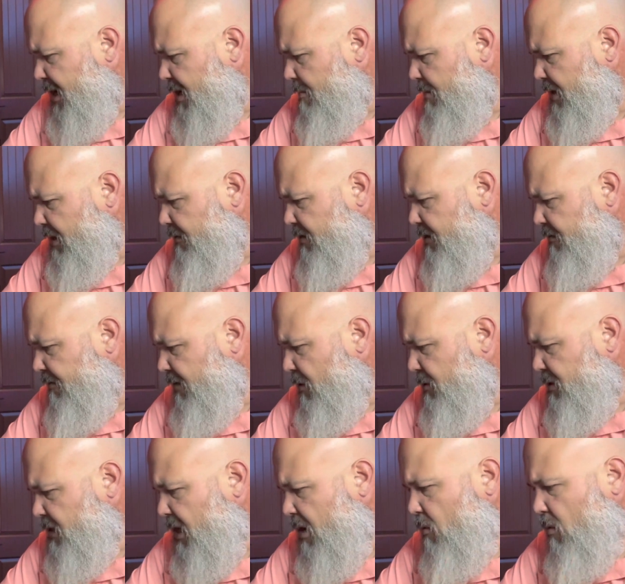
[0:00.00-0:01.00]
I believe, is
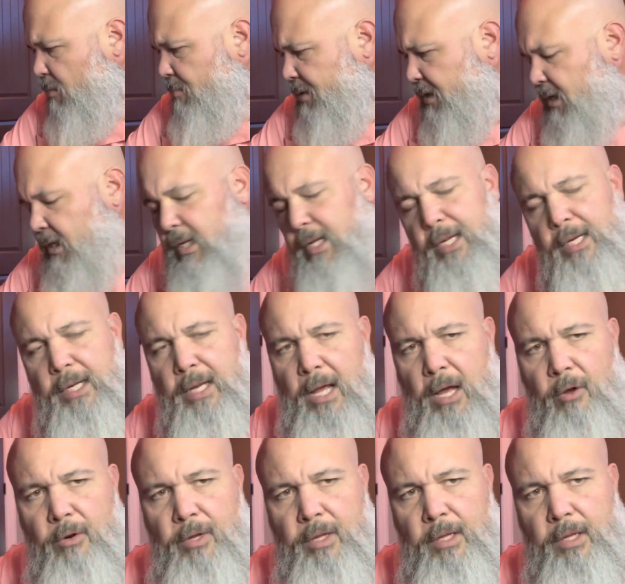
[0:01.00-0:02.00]
Fosa. I will put a link
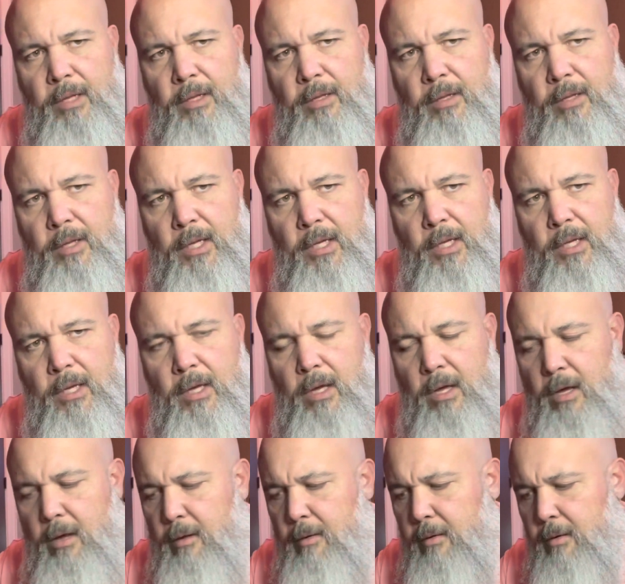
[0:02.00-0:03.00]
down in
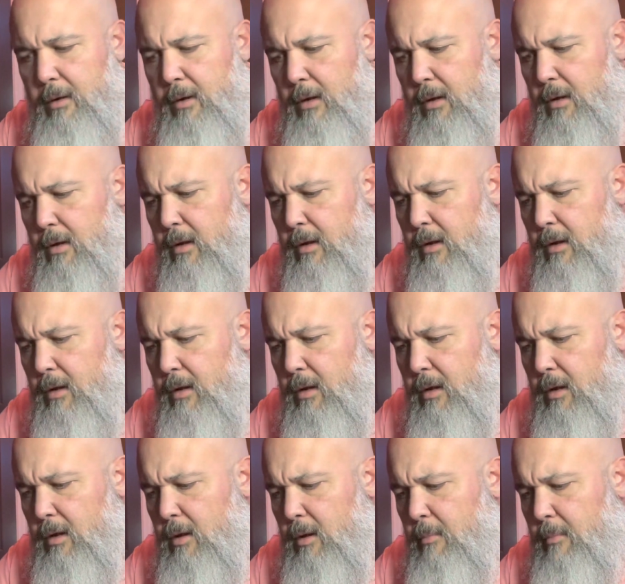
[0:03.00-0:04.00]
the
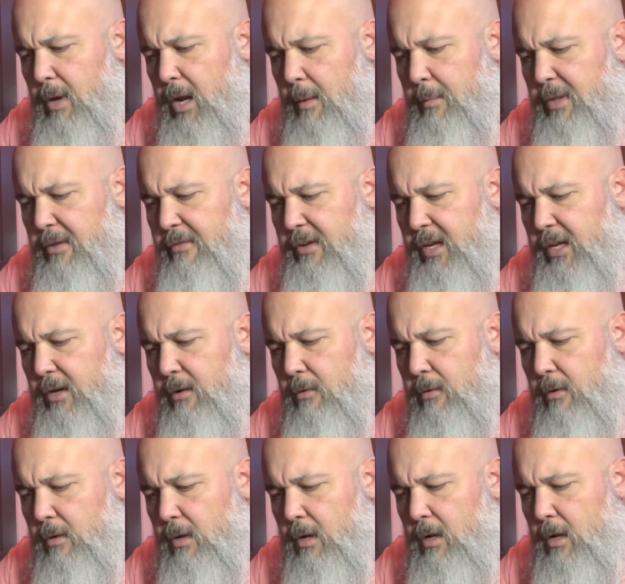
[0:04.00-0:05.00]
bottom of the video.
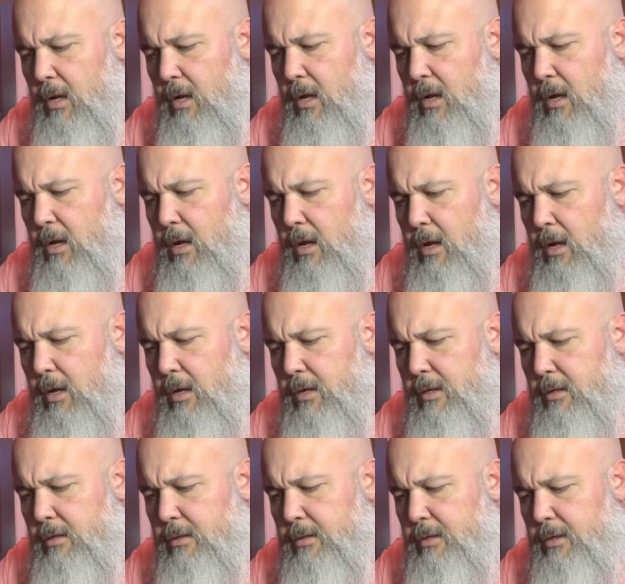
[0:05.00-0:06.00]

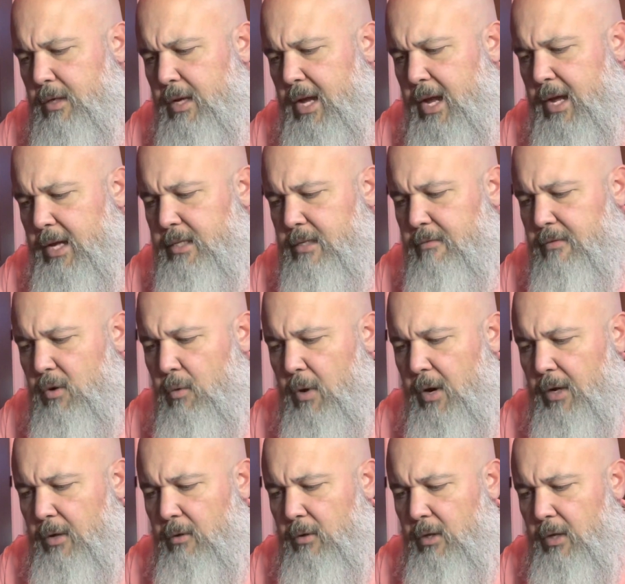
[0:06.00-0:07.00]
So you guys, if you
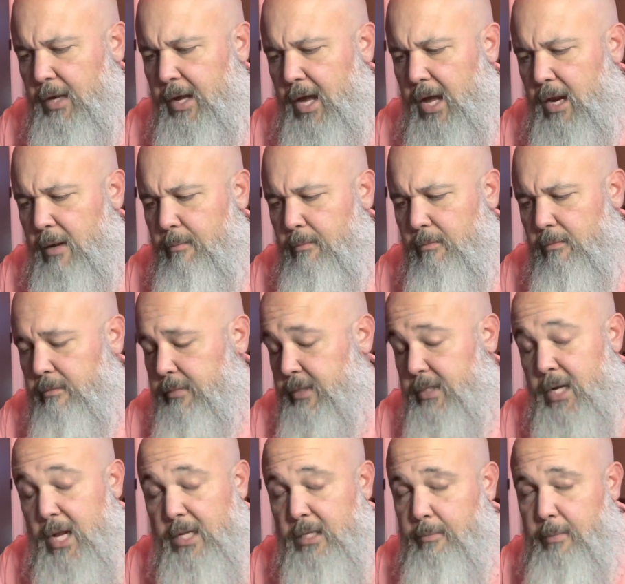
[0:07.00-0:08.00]
want to go look at them,
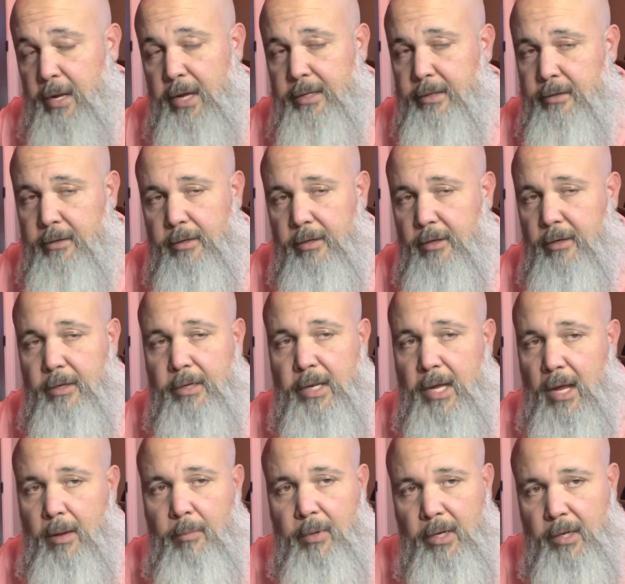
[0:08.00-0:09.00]
it's not sponsored. You could
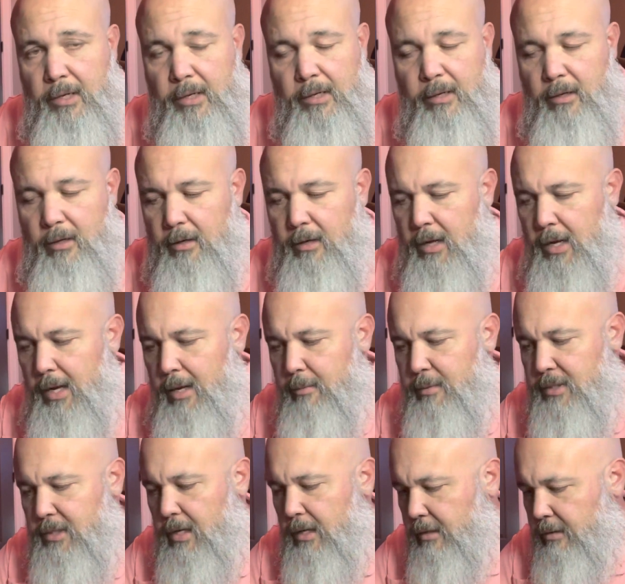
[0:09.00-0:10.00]
type it in and look on
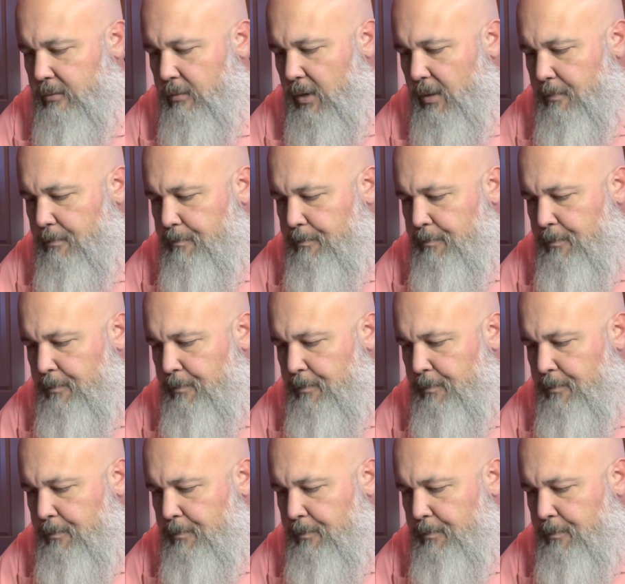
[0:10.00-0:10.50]
Amazon as well.